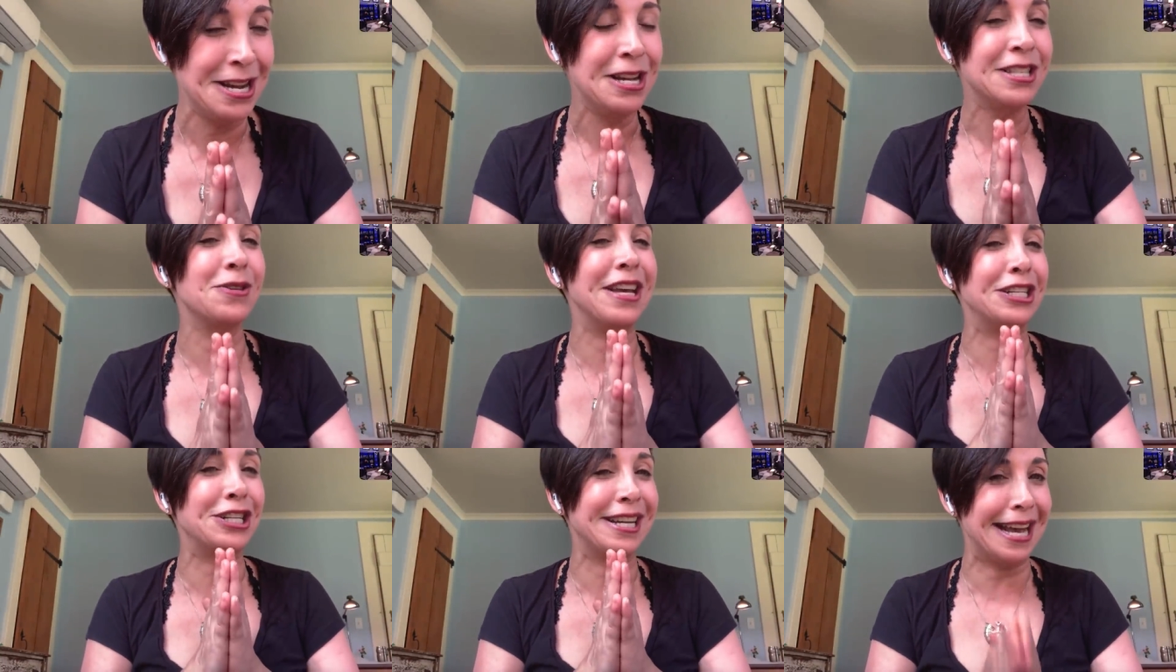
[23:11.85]
so that
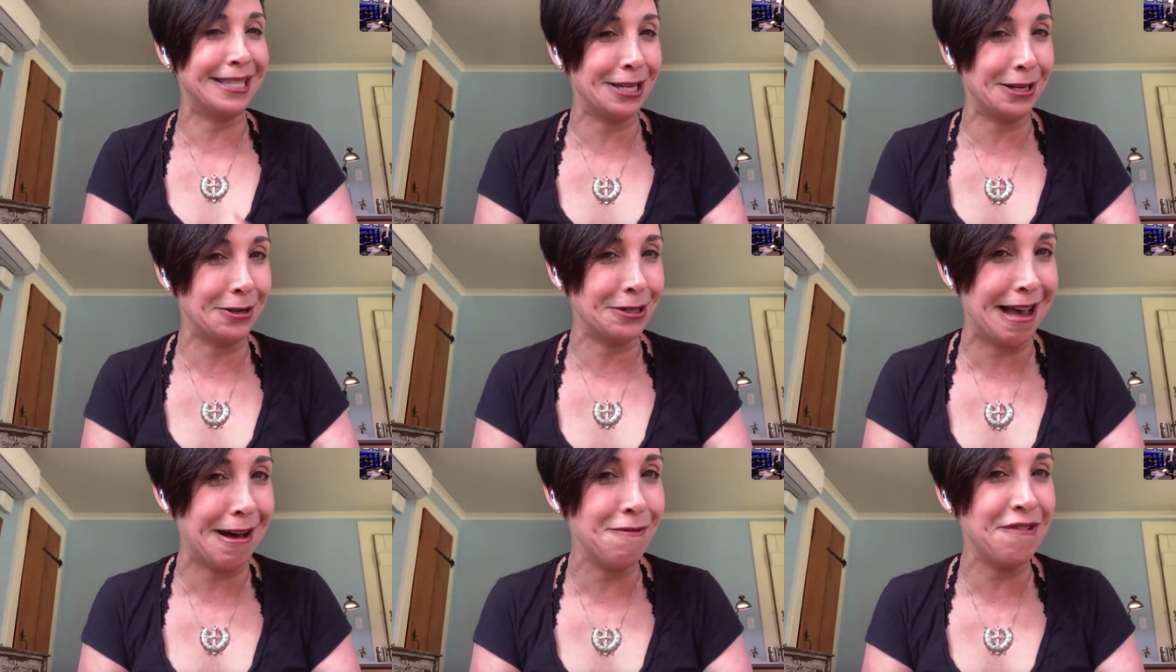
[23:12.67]
she gets it
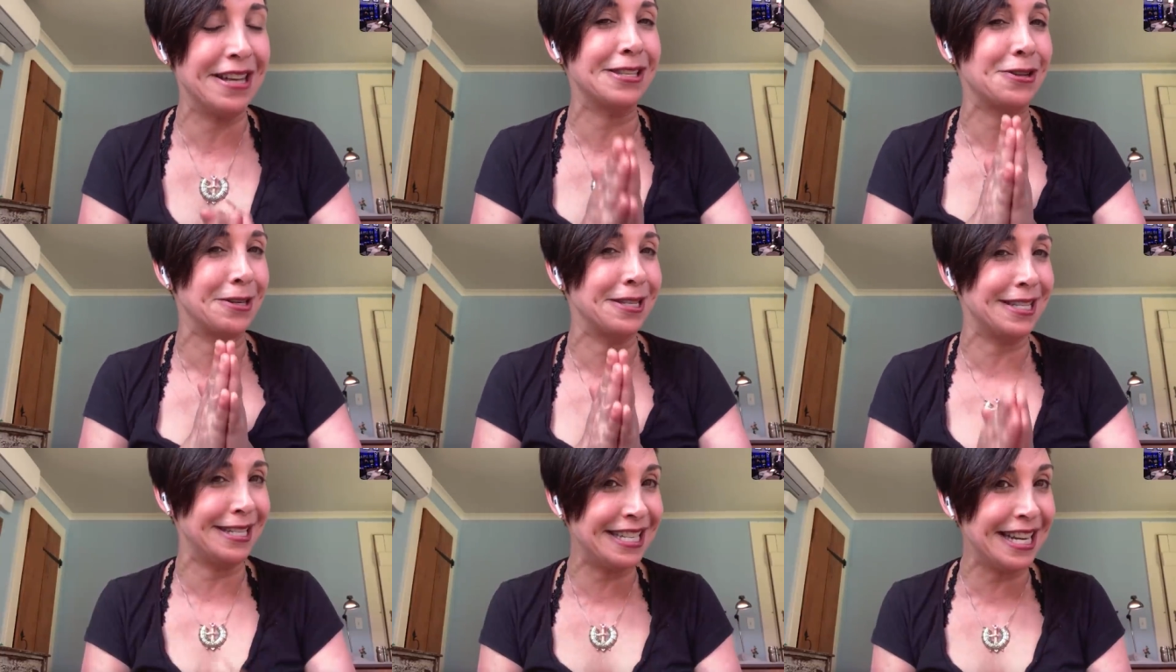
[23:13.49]
herself and starts
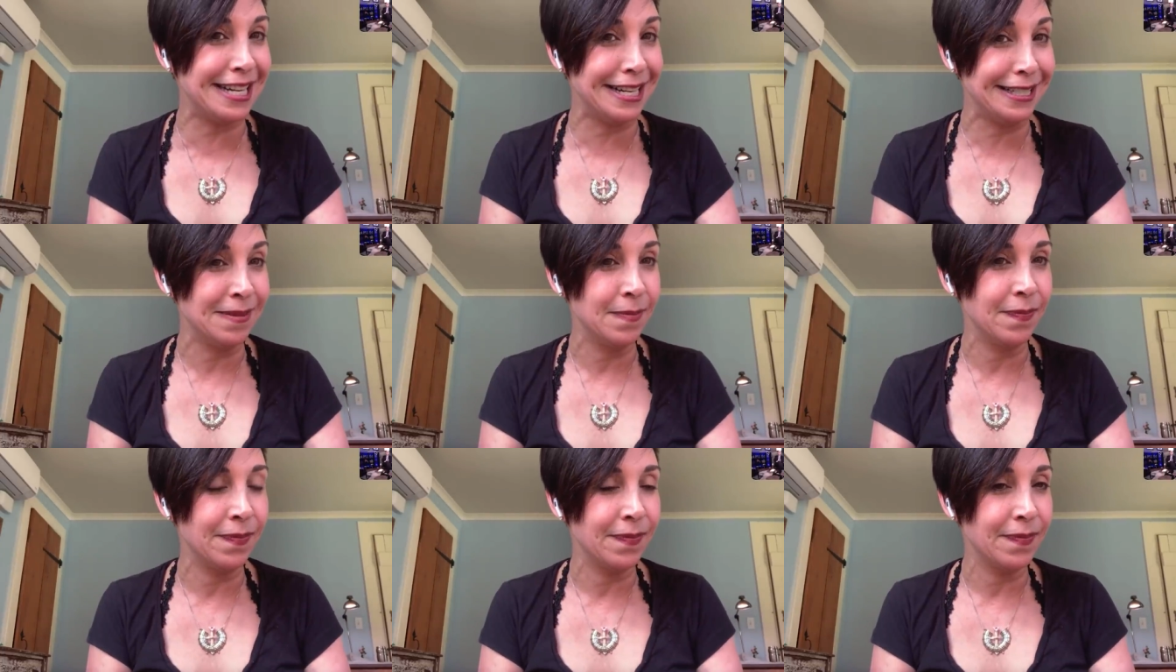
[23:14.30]
to deal.
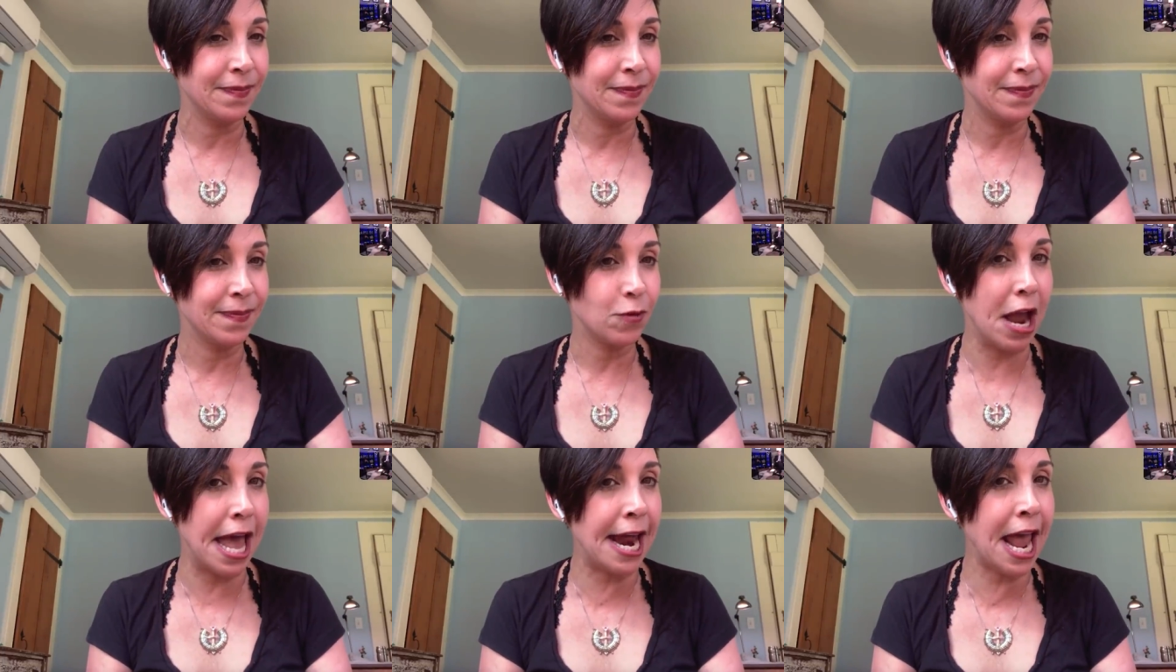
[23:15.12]

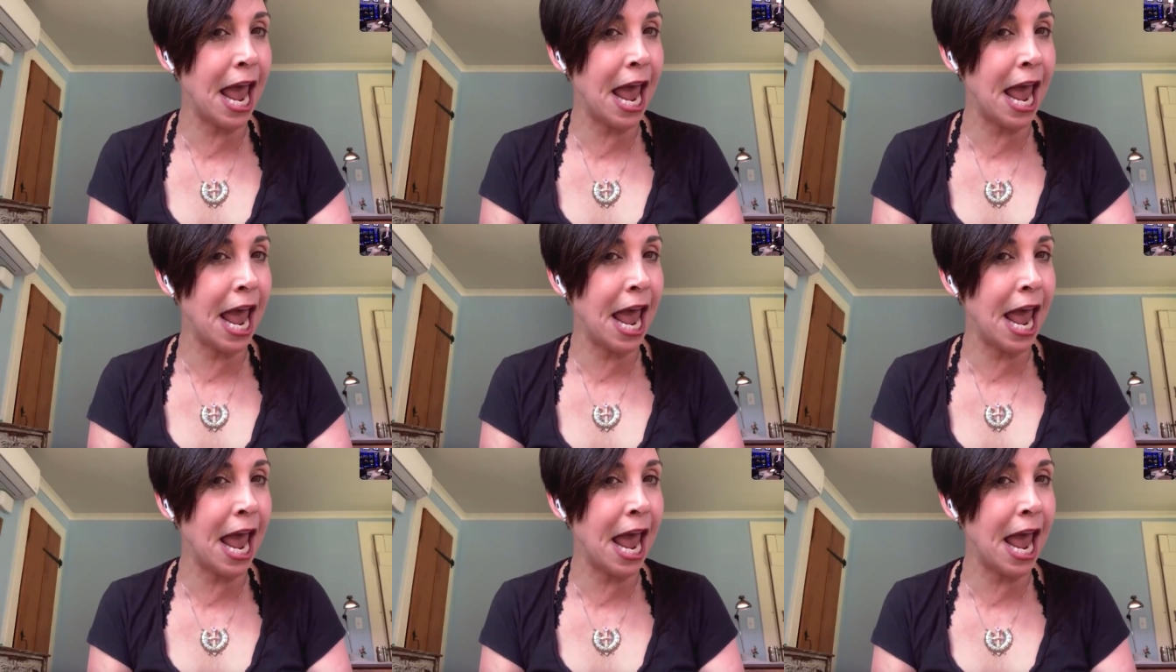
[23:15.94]
Ready?